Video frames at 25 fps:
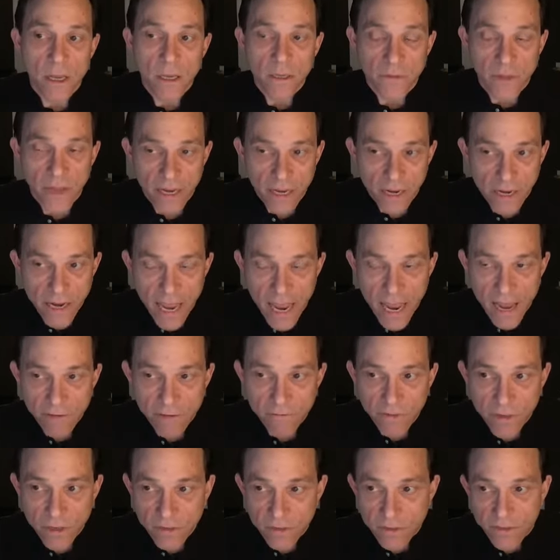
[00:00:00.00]
They can
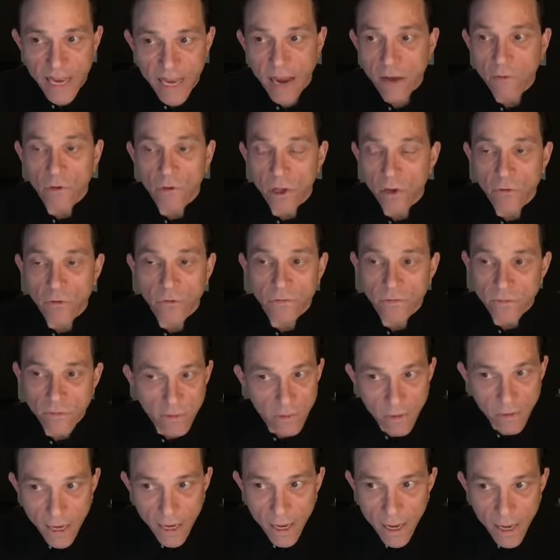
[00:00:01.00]
have this download
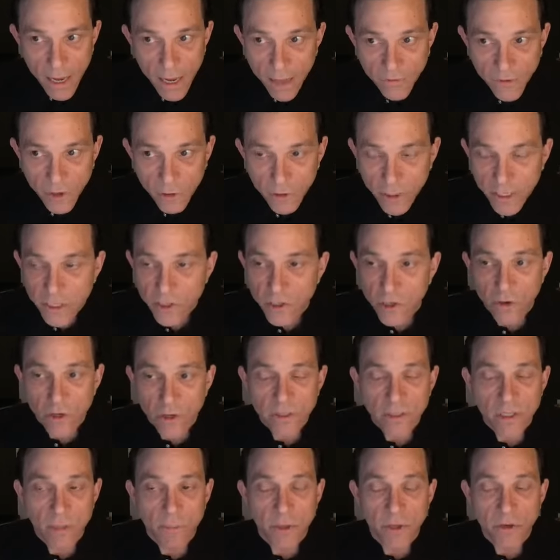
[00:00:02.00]
at their leisure
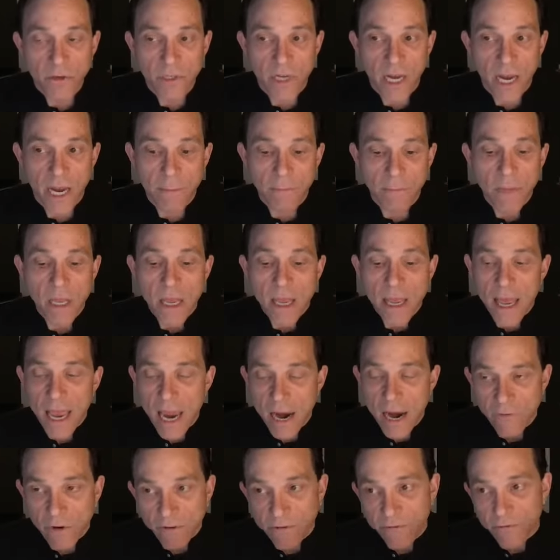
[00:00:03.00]
at some other time.
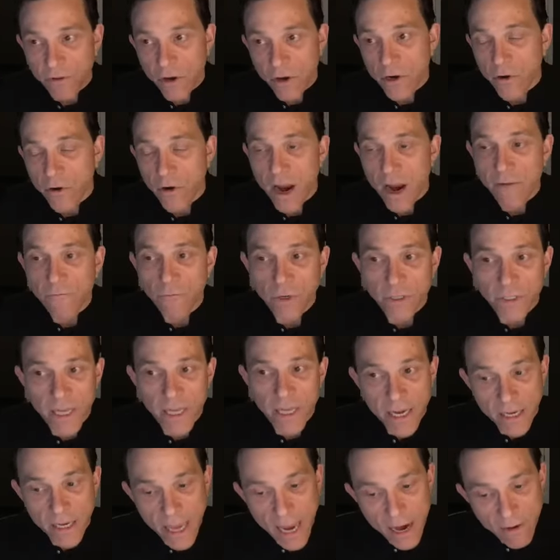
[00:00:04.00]
Every photograph we
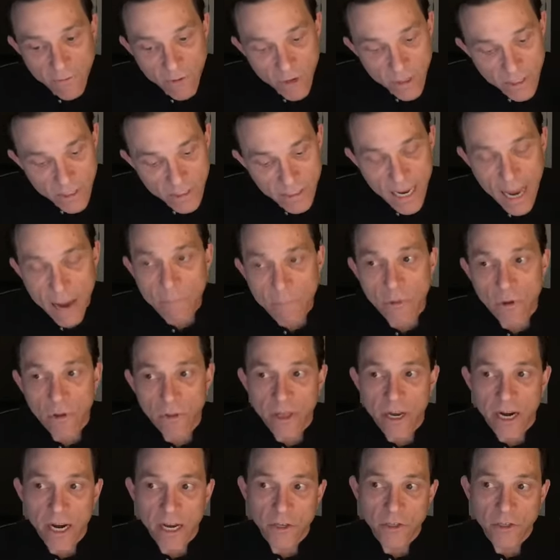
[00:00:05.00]
take, every sample
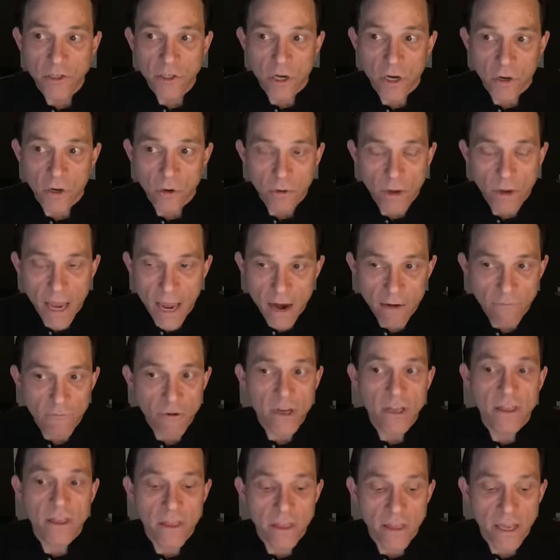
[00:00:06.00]
that I show,
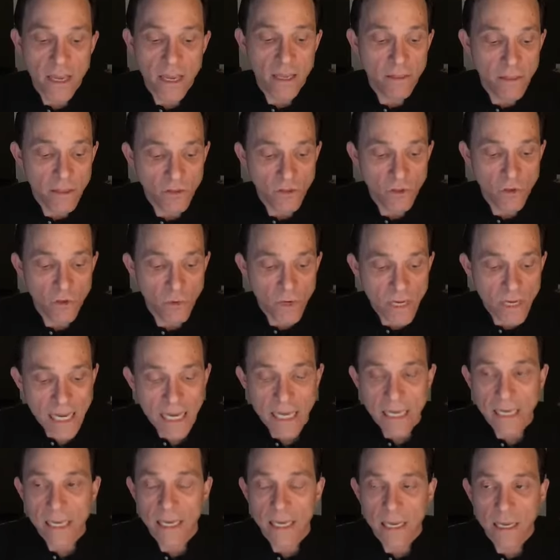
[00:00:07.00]
everything that's
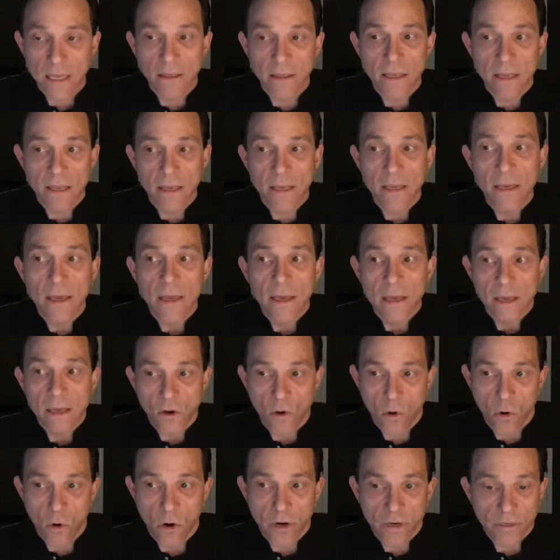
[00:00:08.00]
unique in the
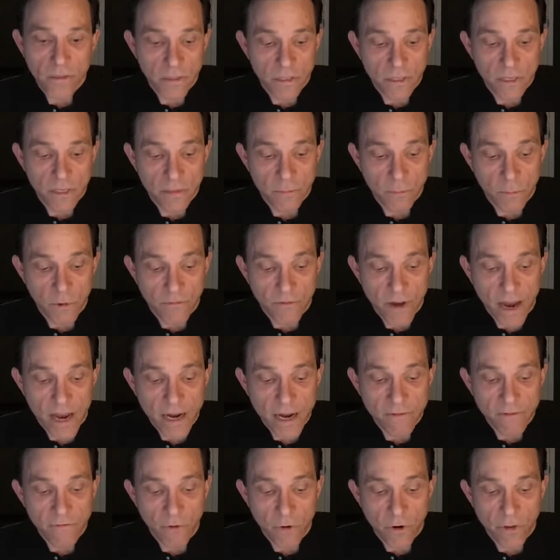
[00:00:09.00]
course is
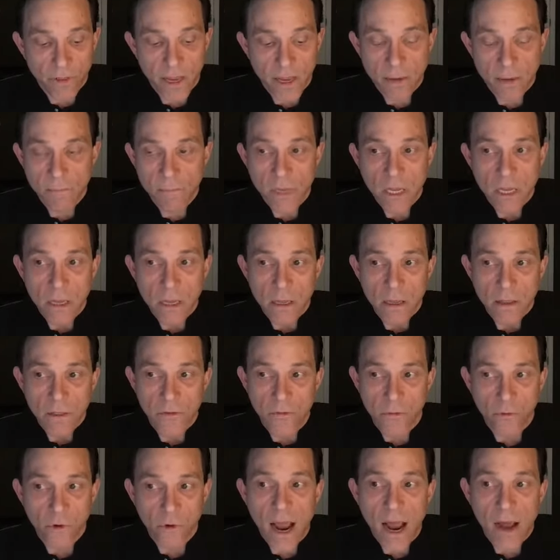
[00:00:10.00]
provided for them
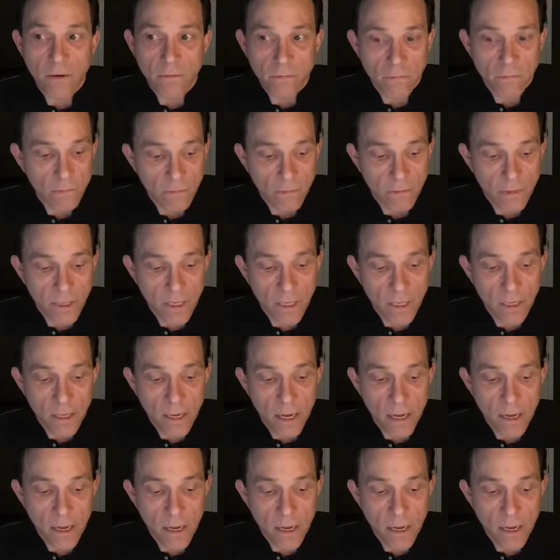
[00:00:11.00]
throughout the